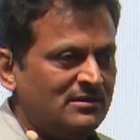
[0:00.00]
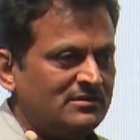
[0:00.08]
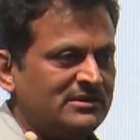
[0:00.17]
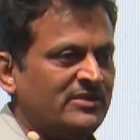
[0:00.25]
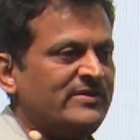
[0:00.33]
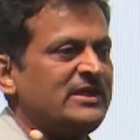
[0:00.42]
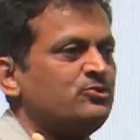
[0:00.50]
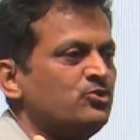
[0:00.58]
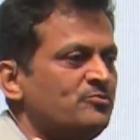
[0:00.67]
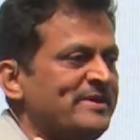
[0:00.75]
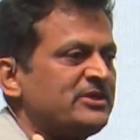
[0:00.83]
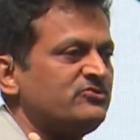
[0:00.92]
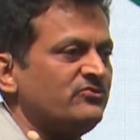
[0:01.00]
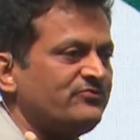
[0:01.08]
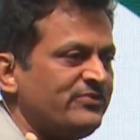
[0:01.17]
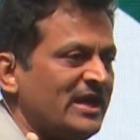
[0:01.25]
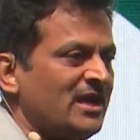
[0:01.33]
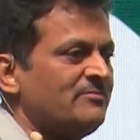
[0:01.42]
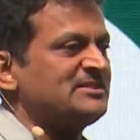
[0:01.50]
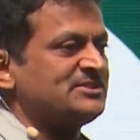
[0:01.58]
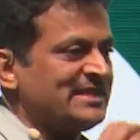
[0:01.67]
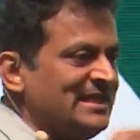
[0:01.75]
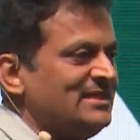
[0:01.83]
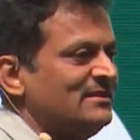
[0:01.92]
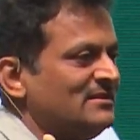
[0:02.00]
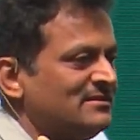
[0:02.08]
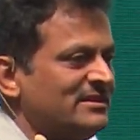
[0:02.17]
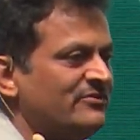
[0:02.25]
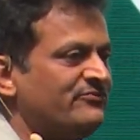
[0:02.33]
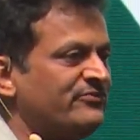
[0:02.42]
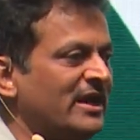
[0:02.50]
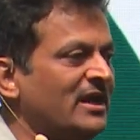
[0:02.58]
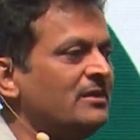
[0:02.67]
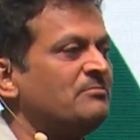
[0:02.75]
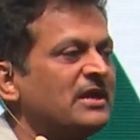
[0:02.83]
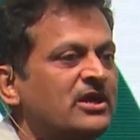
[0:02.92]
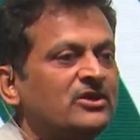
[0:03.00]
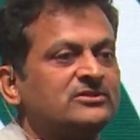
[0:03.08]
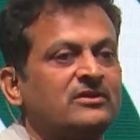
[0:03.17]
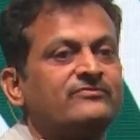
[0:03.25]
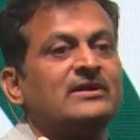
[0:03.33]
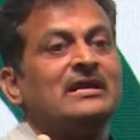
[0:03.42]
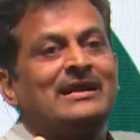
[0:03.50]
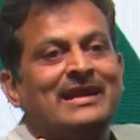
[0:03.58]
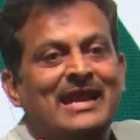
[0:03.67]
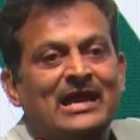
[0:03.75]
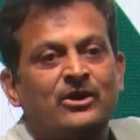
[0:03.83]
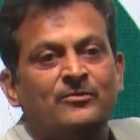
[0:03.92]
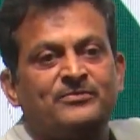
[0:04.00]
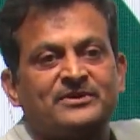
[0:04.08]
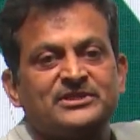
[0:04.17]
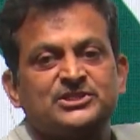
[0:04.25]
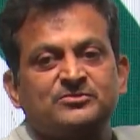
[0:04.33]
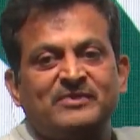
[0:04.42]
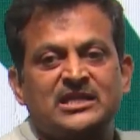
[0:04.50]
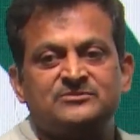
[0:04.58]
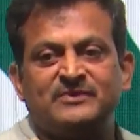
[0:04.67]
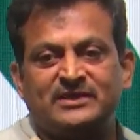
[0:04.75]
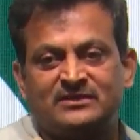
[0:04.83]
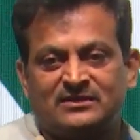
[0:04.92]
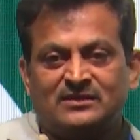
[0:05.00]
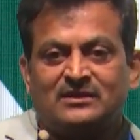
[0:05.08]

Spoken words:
They were too big to fail, but still they failed because of lack of risk management.